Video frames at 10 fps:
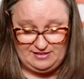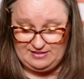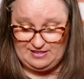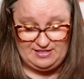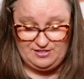it,
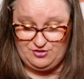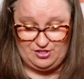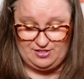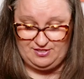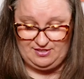it's
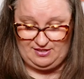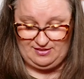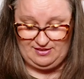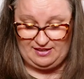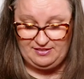just,
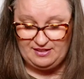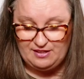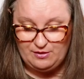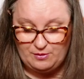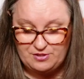I
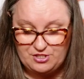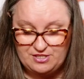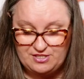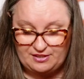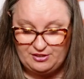think what she's
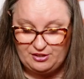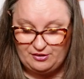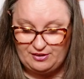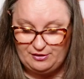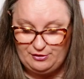done
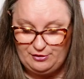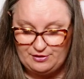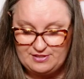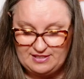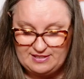here, it
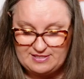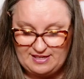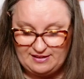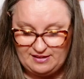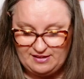looks like it's
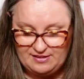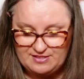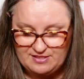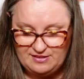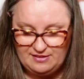
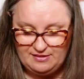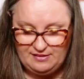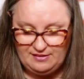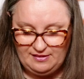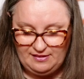inked.
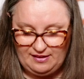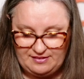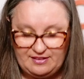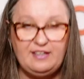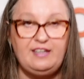I think